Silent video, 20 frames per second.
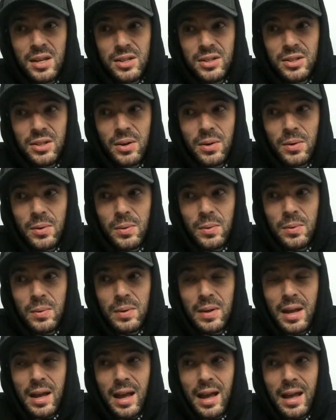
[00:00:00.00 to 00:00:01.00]
So
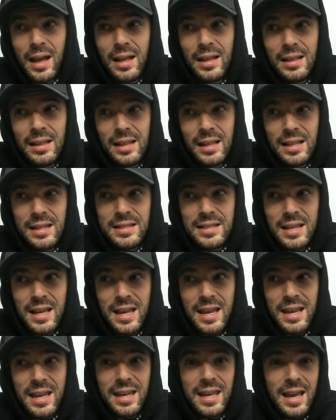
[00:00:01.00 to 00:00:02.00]
uh, it's
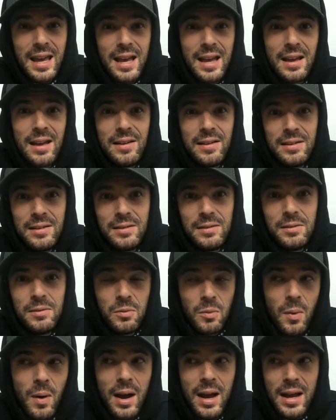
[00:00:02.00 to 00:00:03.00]
like, yeah,
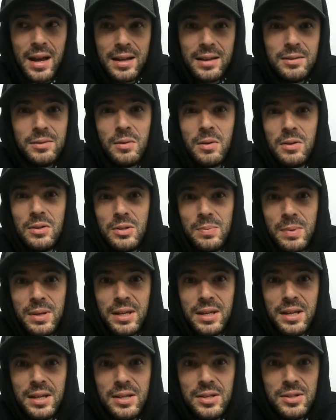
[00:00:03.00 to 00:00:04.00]
why? Well, it's
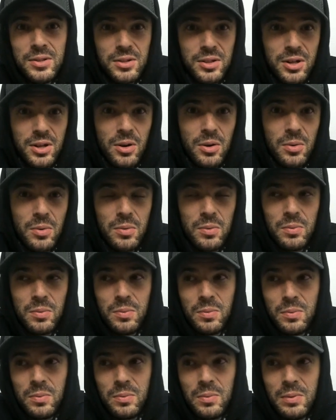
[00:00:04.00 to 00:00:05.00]
because you know
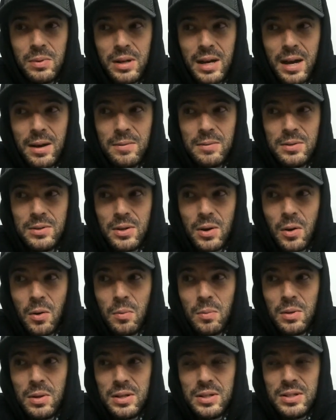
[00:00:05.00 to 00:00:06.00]
when I was
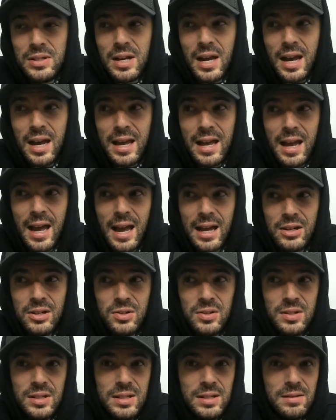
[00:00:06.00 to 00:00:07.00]
homeless, I
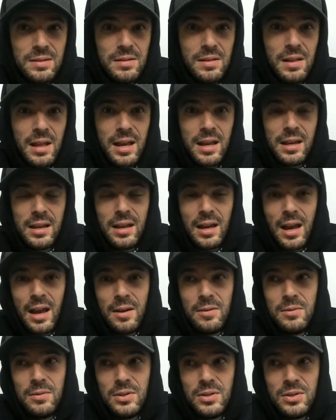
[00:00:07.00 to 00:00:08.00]
actually like
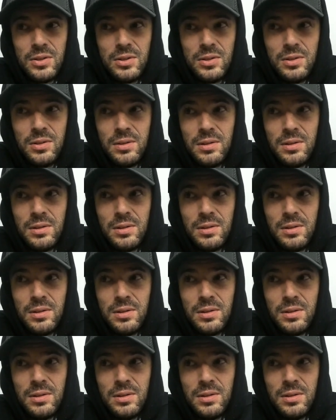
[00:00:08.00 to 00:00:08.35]
I was.